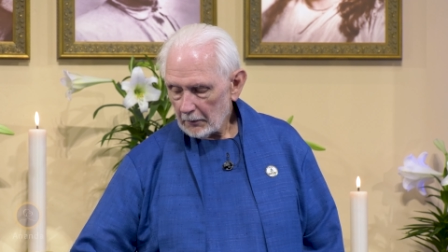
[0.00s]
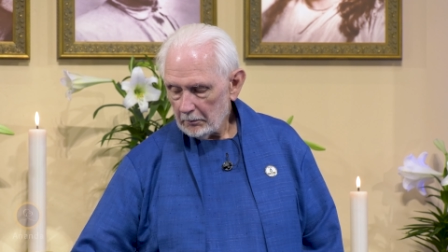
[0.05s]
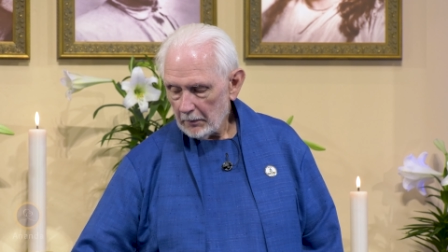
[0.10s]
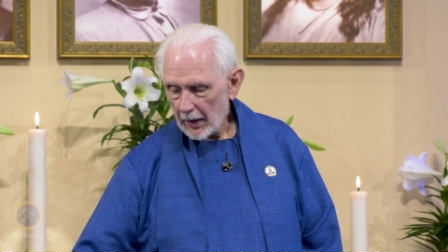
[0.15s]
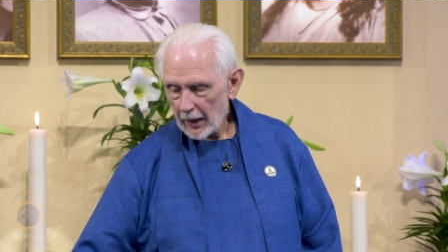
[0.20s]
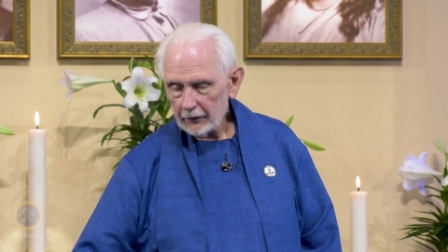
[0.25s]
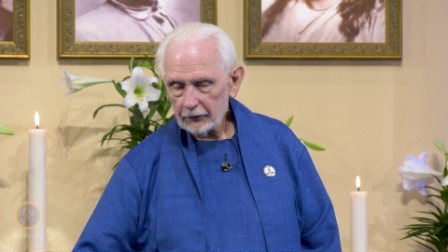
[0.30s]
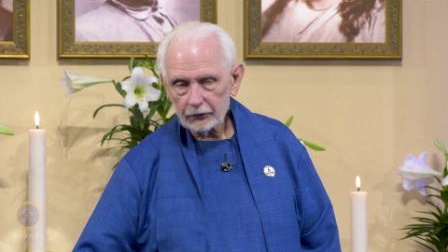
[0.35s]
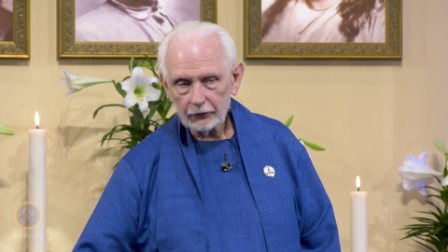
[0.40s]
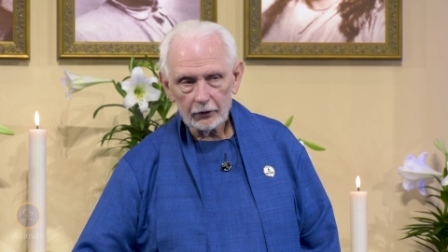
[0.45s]

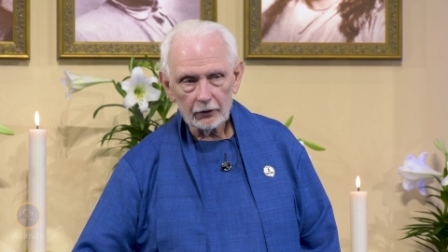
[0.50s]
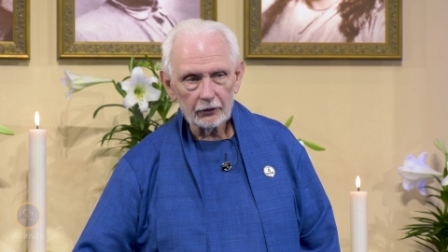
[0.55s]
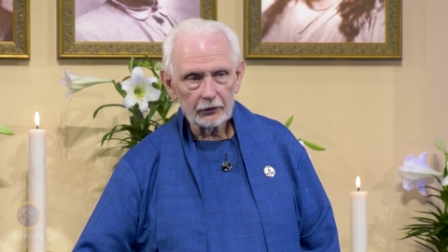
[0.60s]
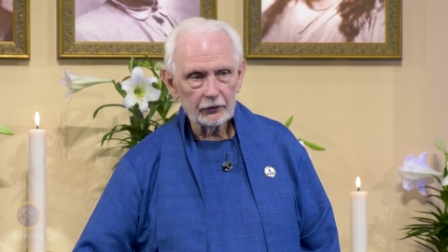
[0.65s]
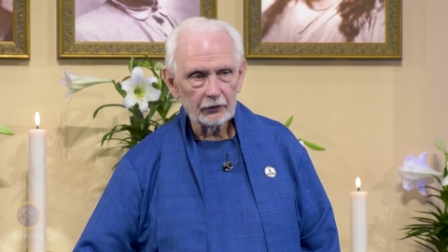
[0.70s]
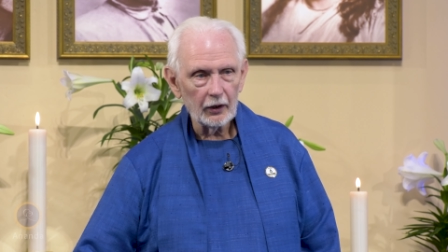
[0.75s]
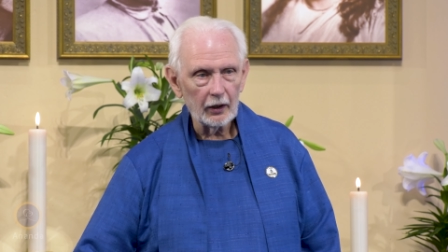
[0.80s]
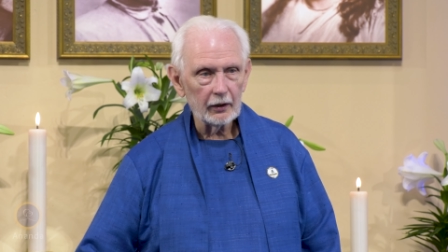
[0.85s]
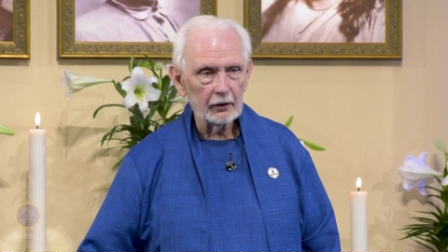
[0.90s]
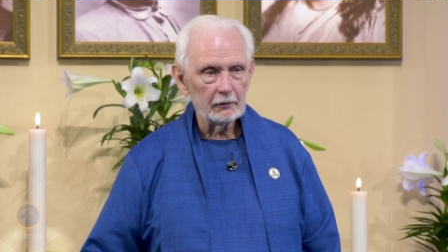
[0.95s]
Master
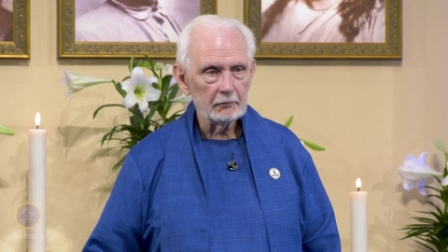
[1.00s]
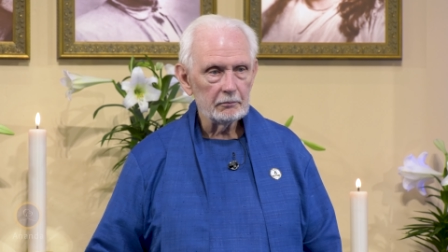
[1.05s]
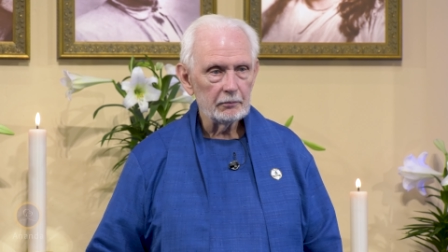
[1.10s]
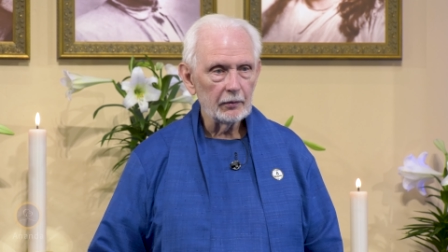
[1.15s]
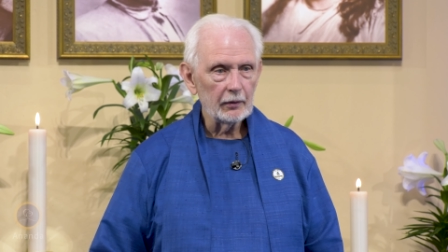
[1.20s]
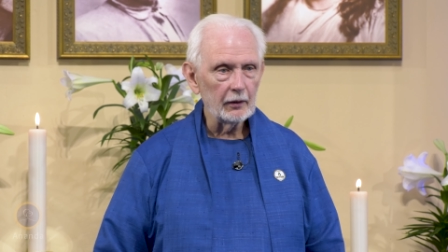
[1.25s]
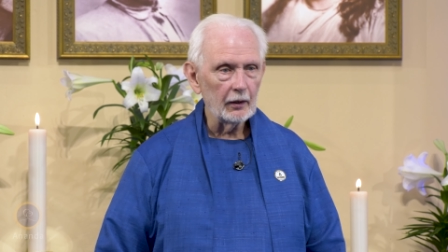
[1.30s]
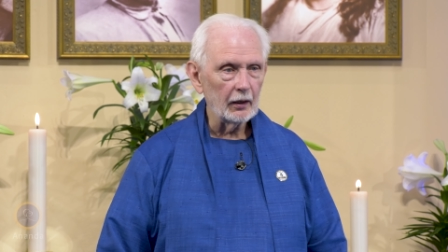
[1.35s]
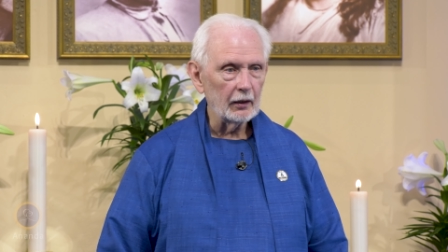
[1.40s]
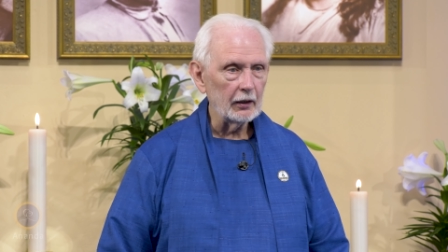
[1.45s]
said
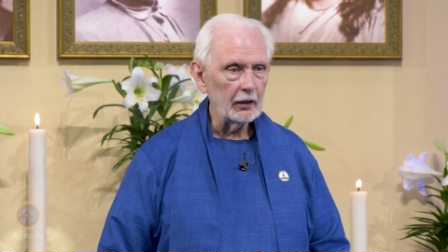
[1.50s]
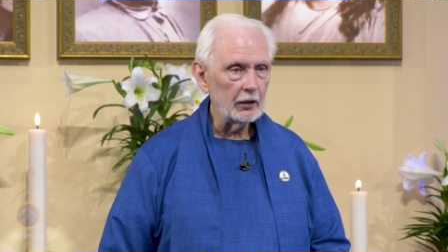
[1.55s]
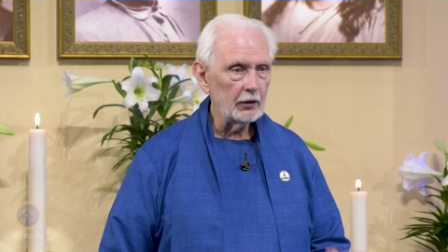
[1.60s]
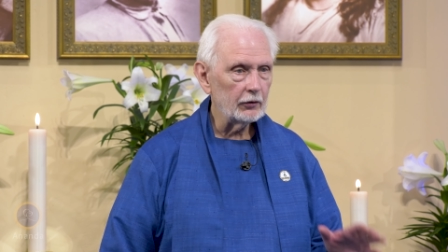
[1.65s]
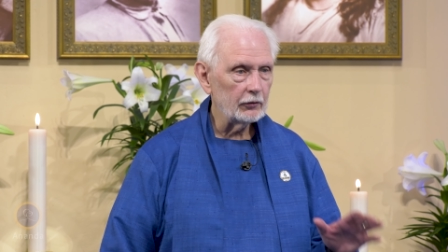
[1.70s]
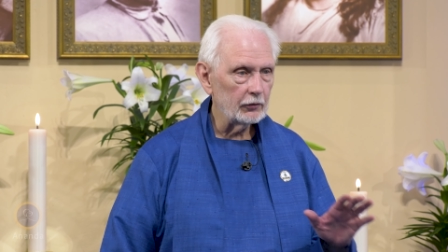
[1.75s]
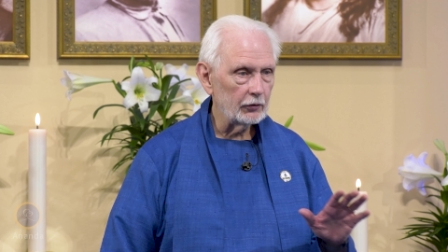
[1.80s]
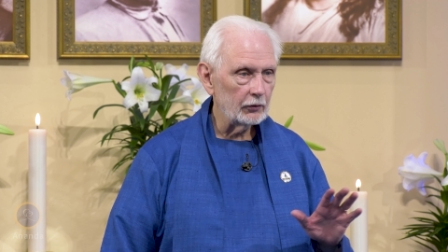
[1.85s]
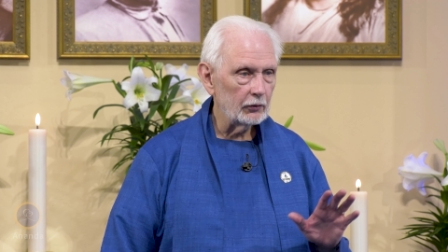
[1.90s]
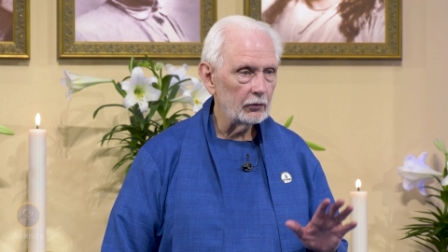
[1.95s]
that
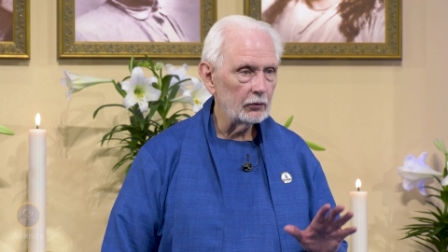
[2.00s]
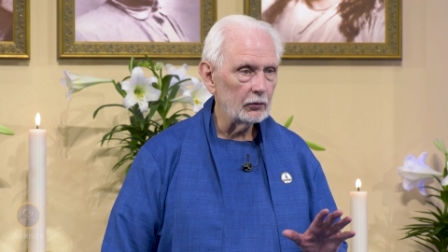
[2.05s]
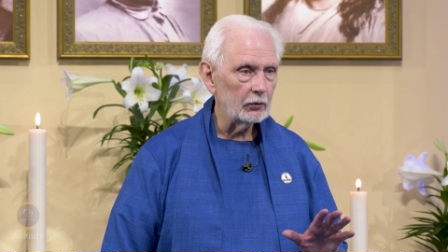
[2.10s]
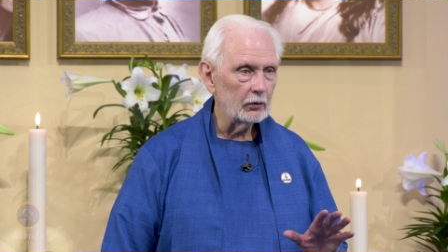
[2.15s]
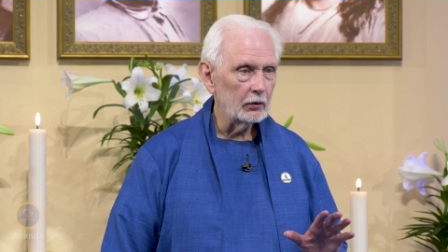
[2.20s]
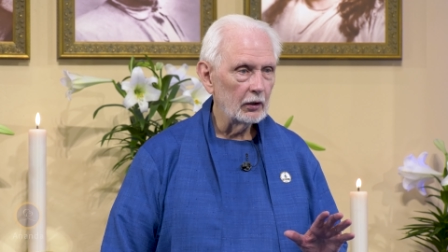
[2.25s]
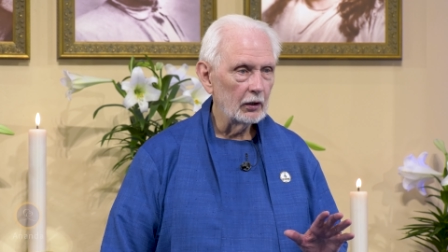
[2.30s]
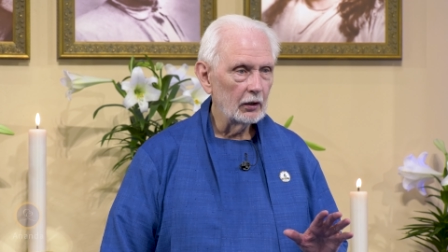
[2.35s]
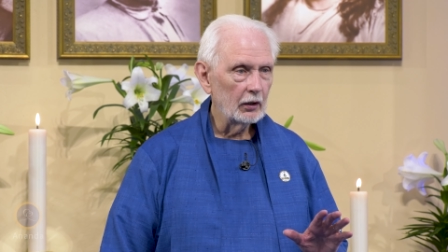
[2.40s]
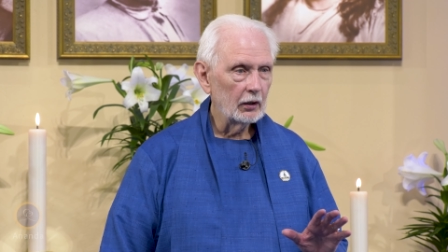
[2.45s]
he
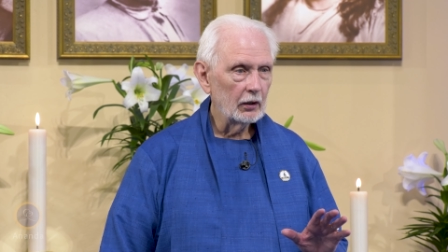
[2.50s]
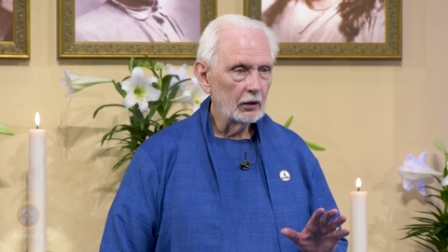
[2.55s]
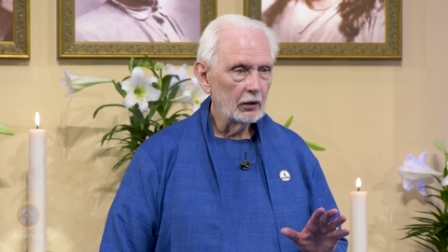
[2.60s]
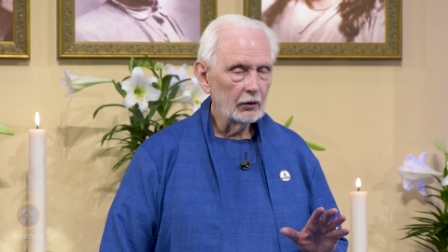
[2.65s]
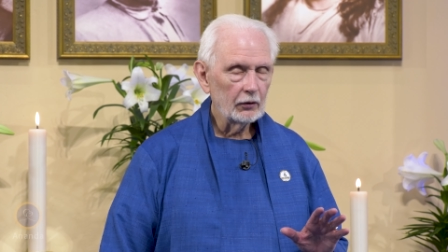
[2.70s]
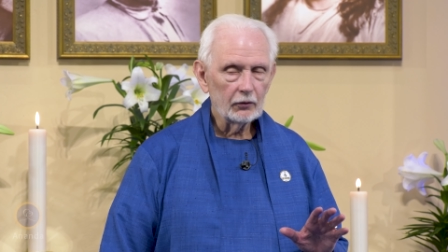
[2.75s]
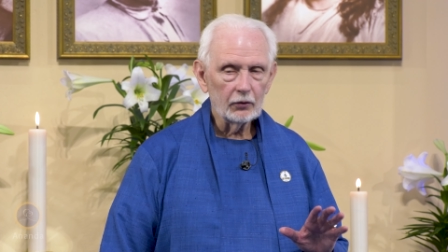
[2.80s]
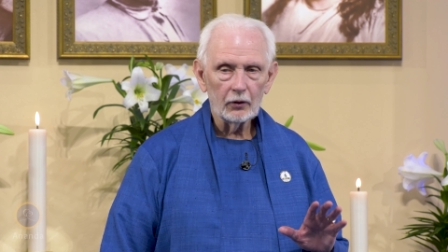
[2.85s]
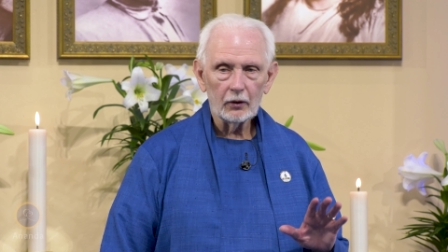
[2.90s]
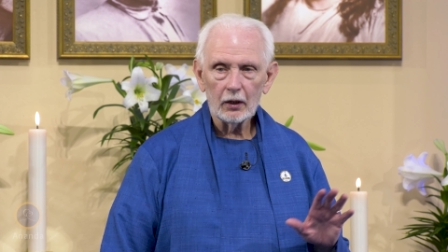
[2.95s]
too
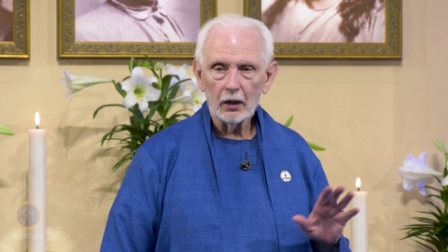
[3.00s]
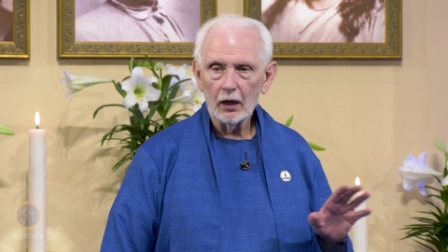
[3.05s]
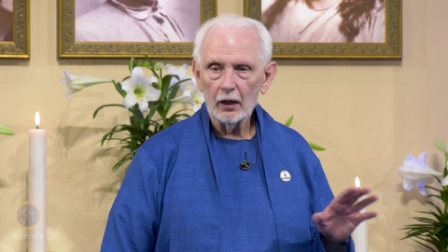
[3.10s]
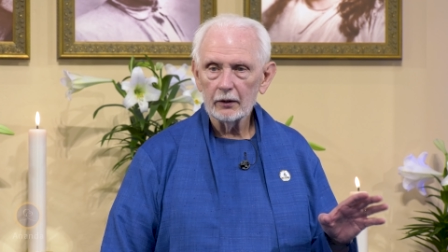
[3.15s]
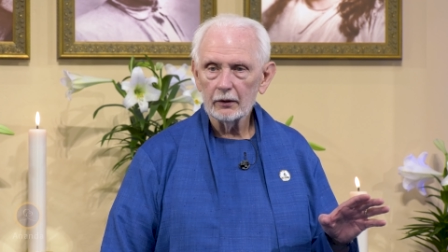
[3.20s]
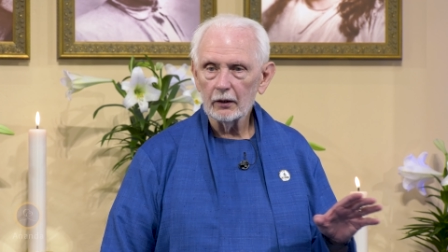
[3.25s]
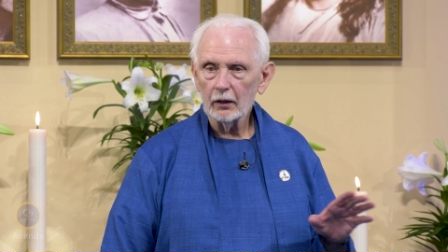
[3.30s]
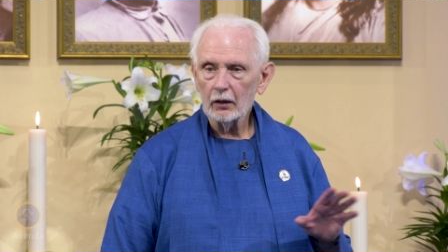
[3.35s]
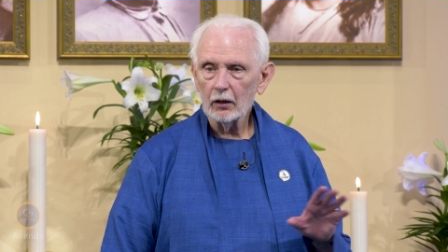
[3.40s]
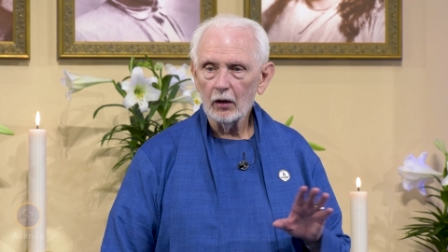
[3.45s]
took
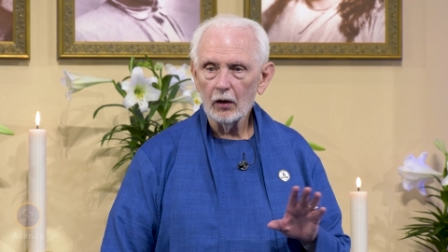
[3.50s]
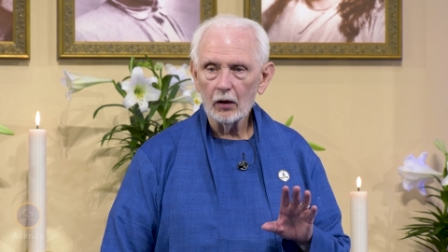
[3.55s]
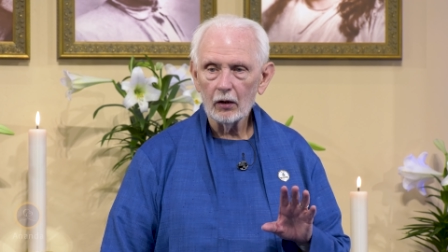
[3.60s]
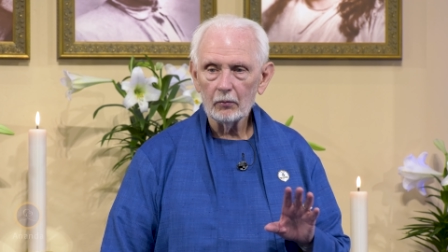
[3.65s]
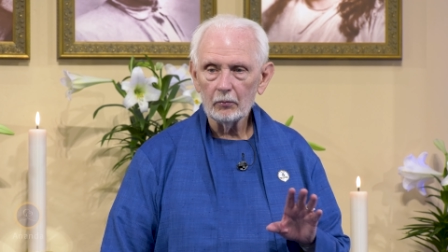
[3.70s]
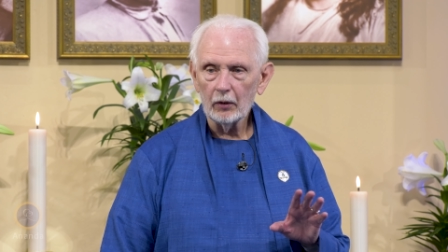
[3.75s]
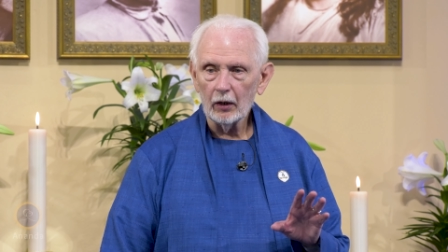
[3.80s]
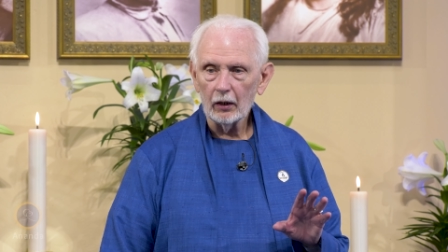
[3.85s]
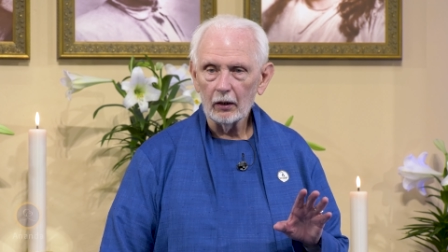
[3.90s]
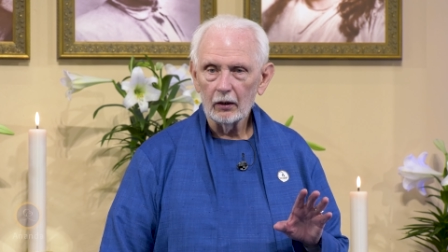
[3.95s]
on the
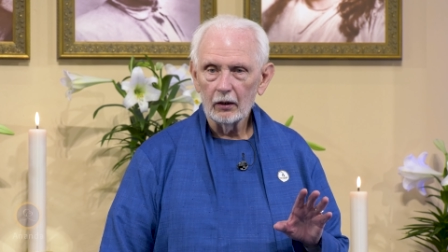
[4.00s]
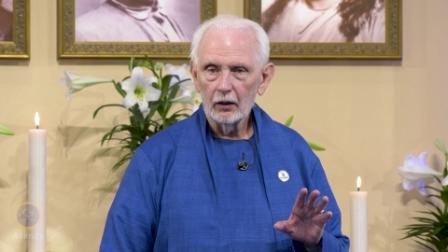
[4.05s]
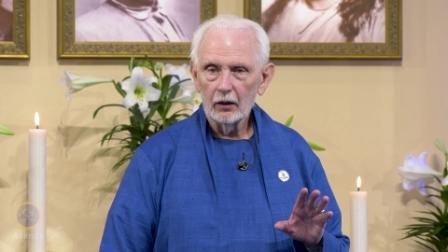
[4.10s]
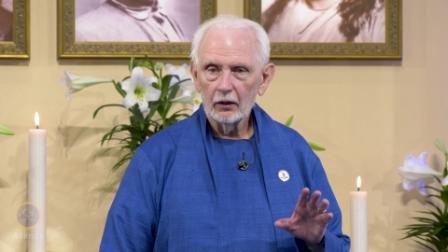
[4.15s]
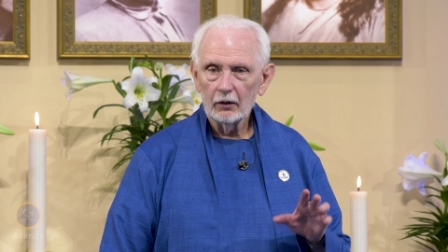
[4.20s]
karma.